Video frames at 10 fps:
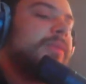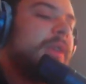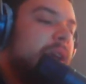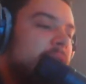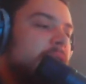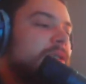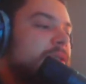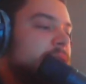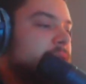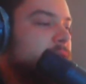gotta
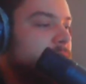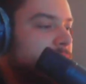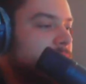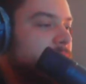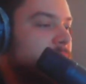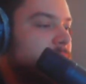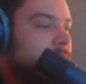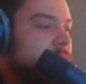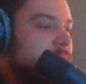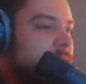turn this shit down
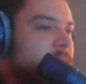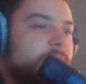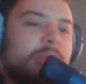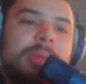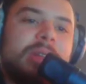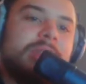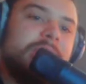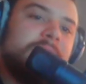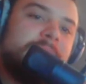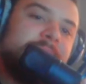because it's fucking with my
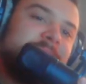thinking.